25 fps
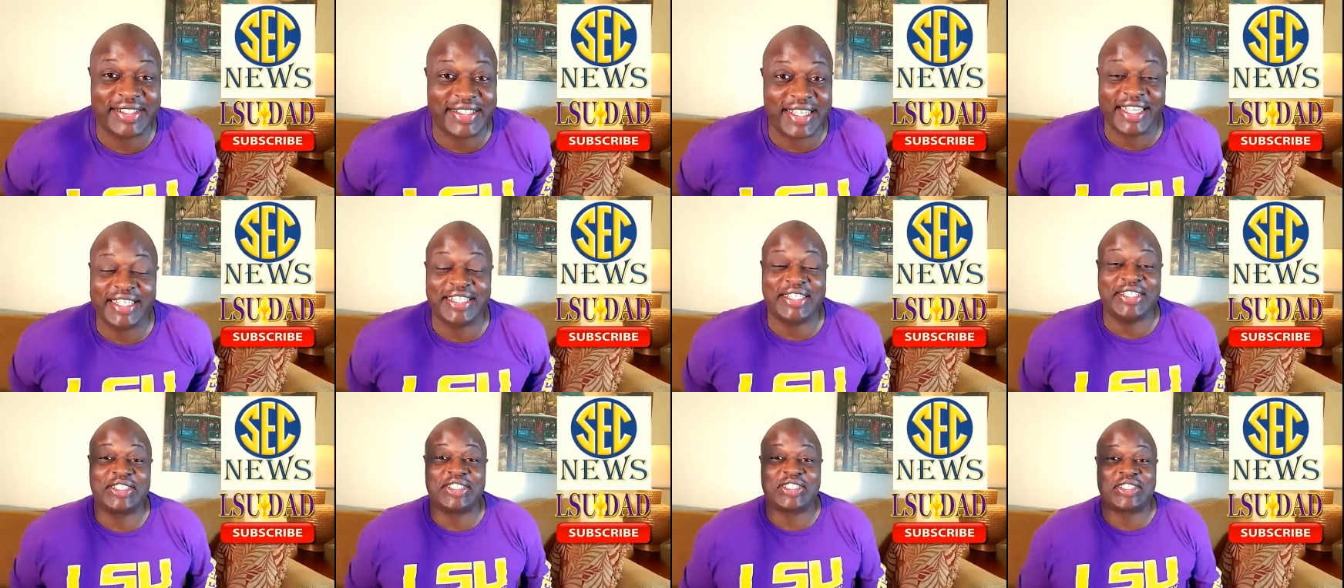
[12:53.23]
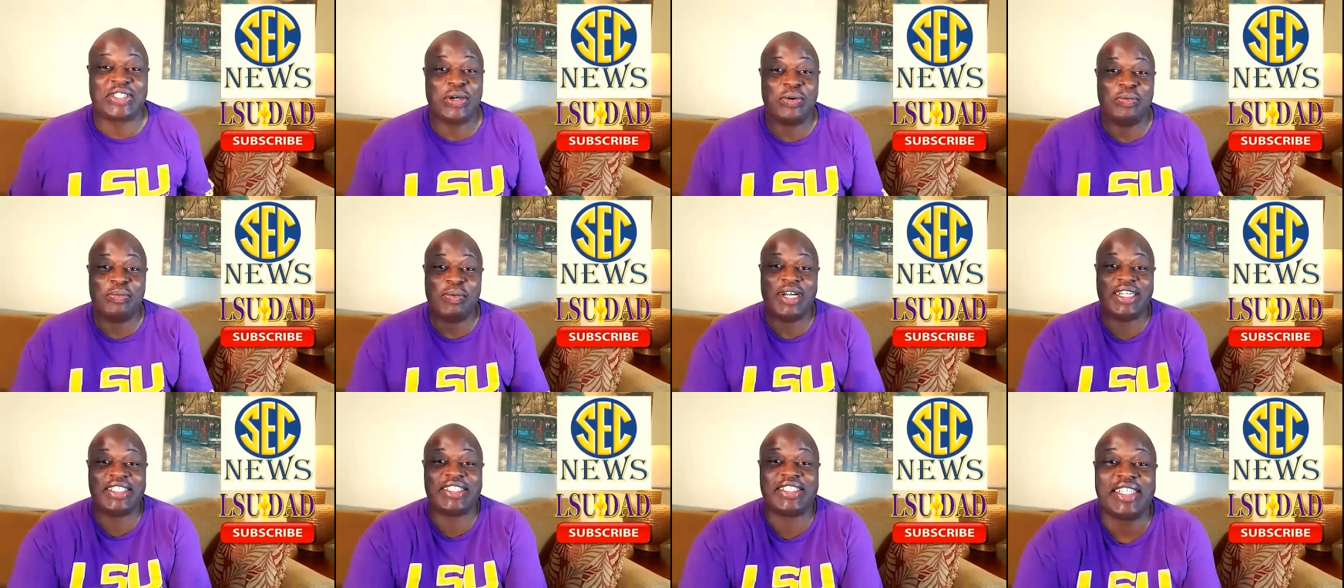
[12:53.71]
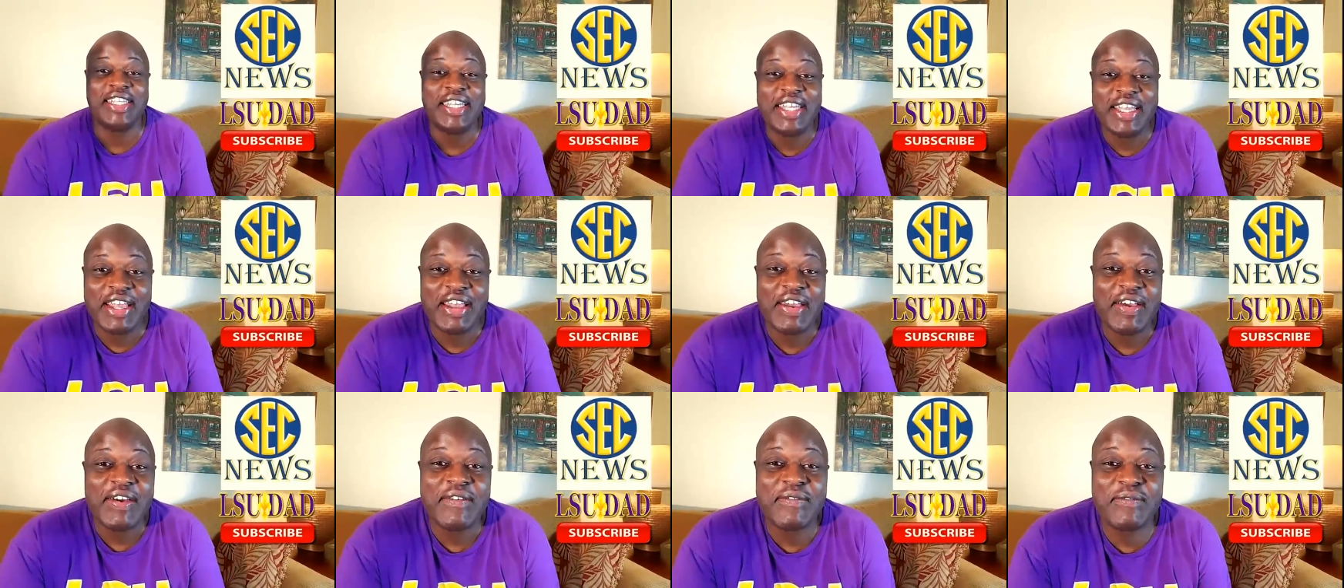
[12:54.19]
Thank you so much
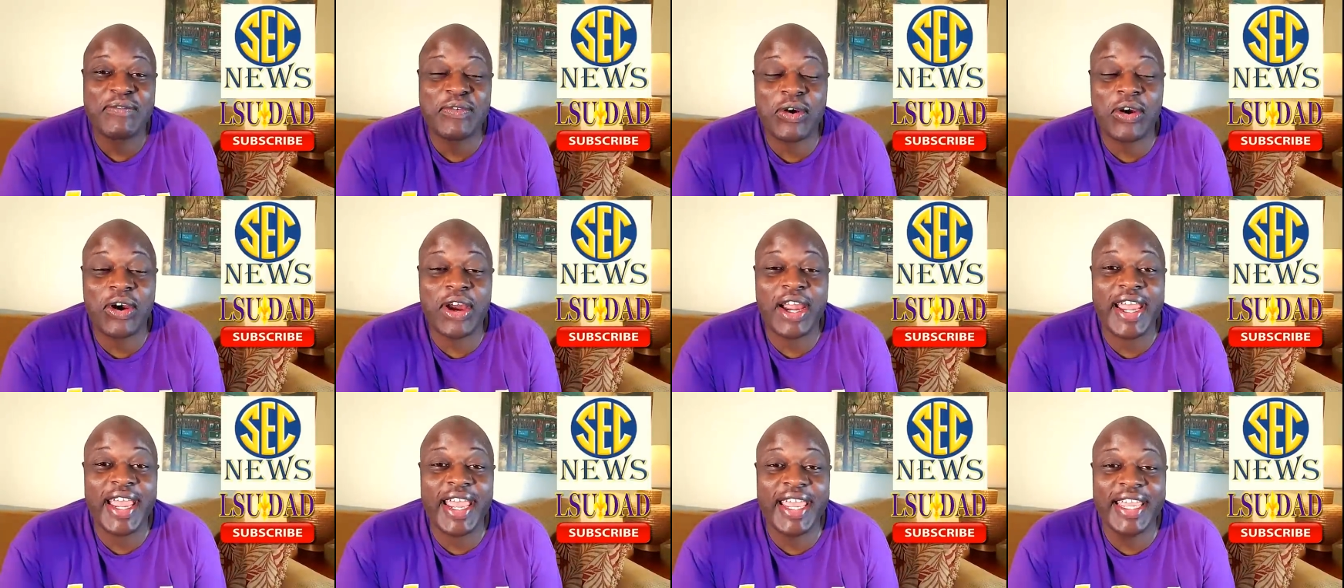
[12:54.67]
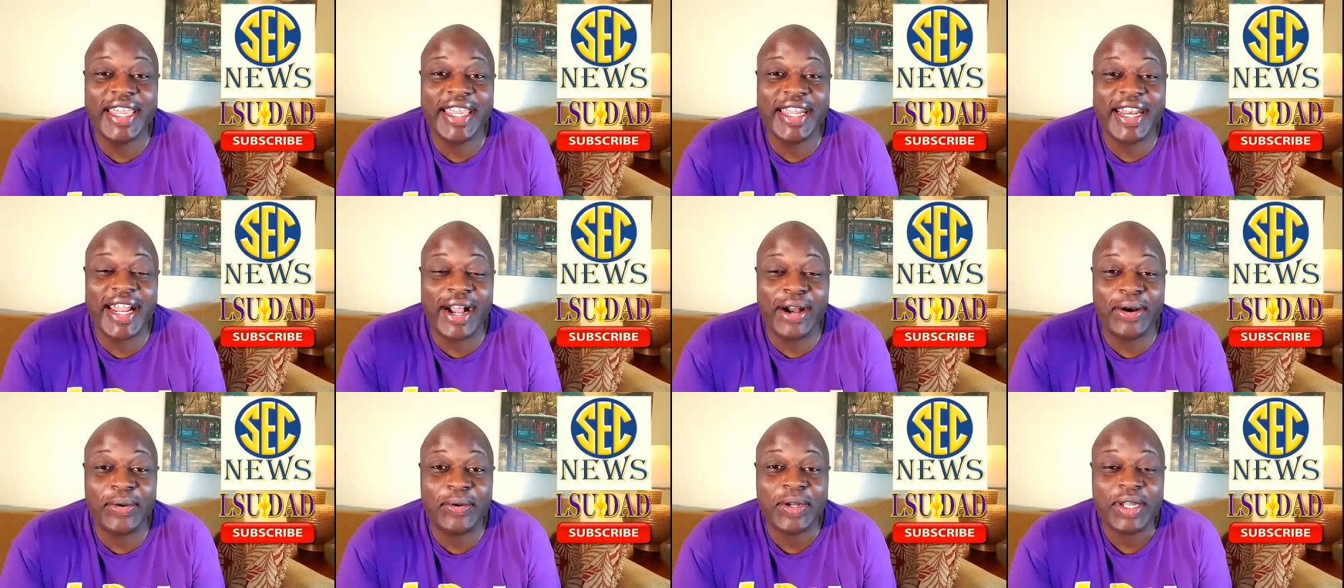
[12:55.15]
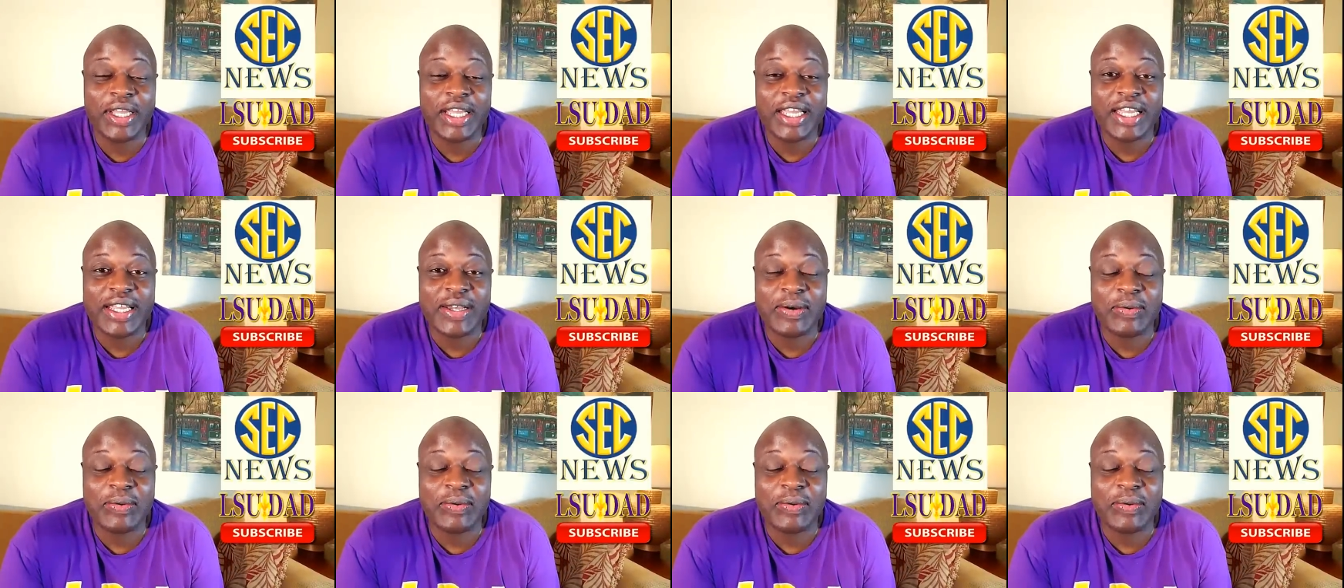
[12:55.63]
for hanging out